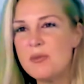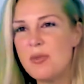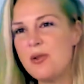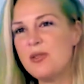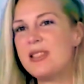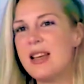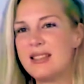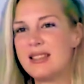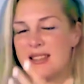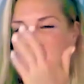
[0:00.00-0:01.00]

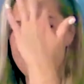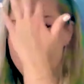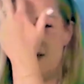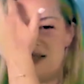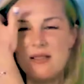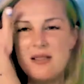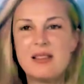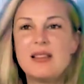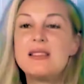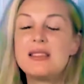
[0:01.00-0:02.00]
process,
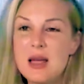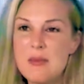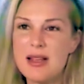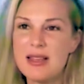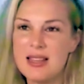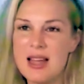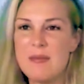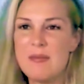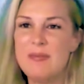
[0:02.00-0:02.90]
step by step.